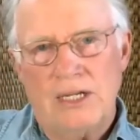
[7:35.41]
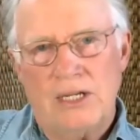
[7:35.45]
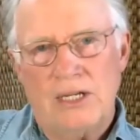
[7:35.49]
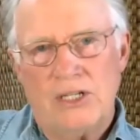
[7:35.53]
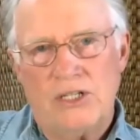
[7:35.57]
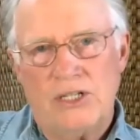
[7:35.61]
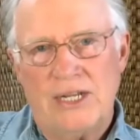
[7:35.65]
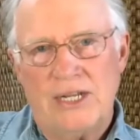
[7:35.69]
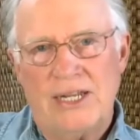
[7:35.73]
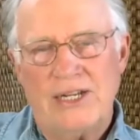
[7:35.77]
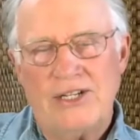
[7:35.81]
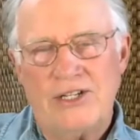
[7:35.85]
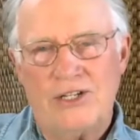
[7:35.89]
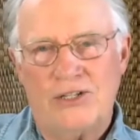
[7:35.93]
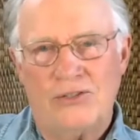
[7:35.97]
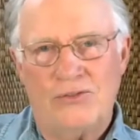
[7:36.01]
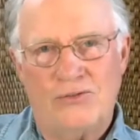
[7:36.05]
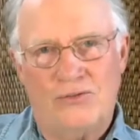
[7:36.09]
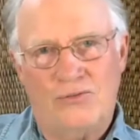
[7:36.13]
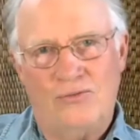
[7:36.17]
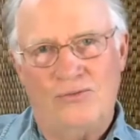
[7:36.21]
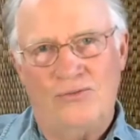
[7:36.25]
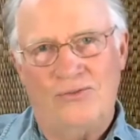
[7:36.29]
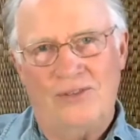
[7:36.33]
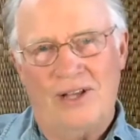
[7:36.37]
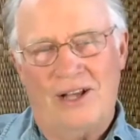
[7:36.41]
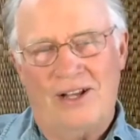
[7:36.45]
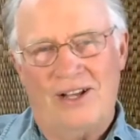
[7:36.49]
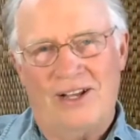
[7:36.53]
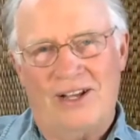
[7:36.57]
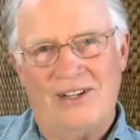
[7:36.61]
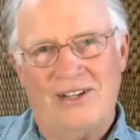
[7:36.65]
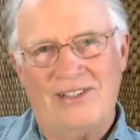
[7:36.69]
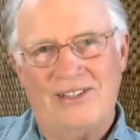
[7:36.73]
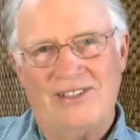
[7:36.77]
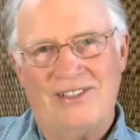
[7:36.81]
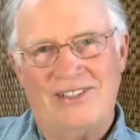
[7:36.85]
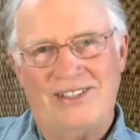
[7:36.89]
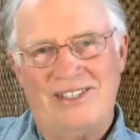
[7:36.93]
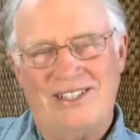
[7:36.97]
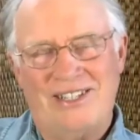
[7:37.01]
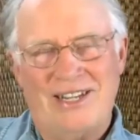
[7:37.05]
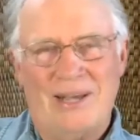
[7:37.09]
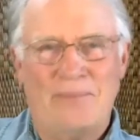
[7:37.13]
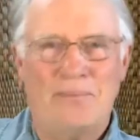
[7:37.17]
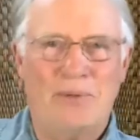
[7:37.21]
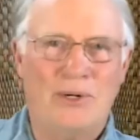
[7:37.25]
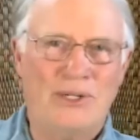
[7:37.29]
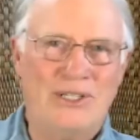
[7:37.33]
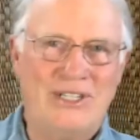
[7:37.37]
sense of
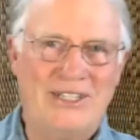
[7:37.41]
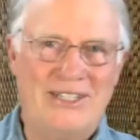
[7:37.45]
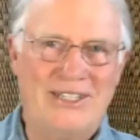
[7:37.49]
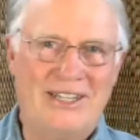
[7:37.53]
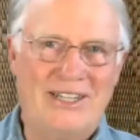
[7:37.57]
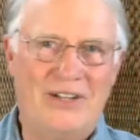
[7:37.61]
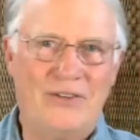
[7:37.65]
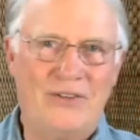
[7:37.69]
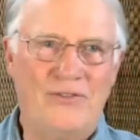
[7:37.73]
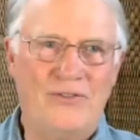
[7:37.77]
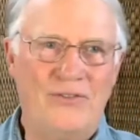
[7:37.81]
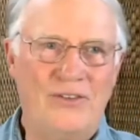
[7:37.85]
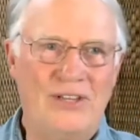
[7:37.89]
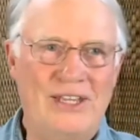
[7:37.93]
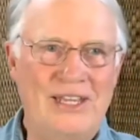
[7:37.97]
separate self